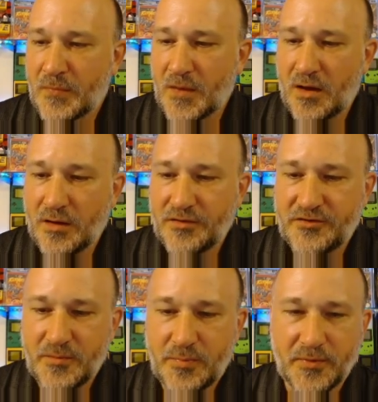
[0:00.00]
The
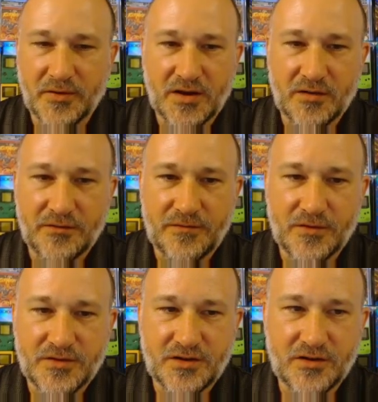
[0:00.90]
ship ability I'm going to
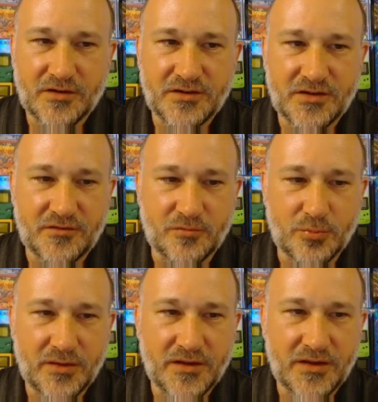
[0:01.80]
focus on here because this is
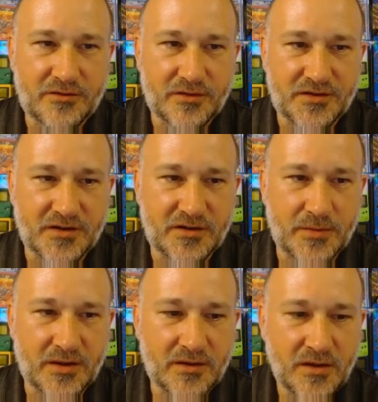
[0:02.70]
really interesting to
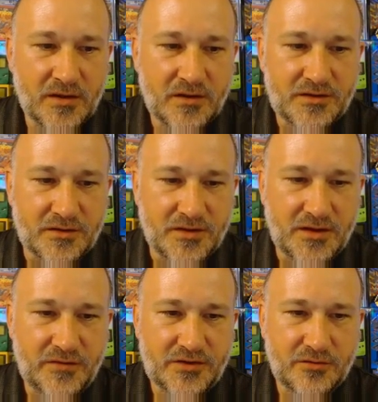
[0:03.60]
me. So the
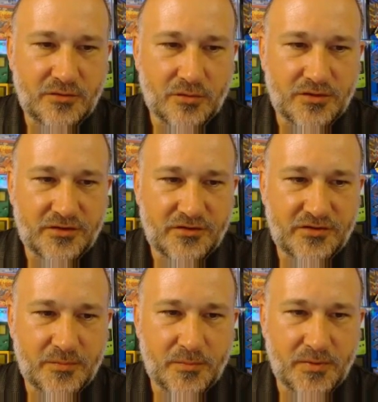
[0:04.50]
EV Suit Gorn's
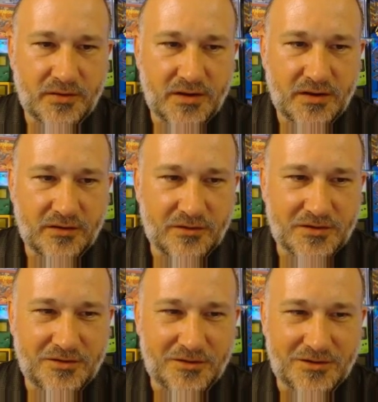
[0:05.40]
ship ability here
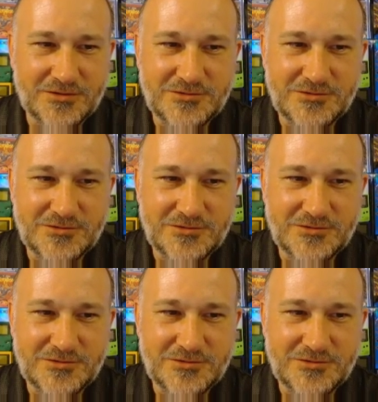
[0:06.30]
is called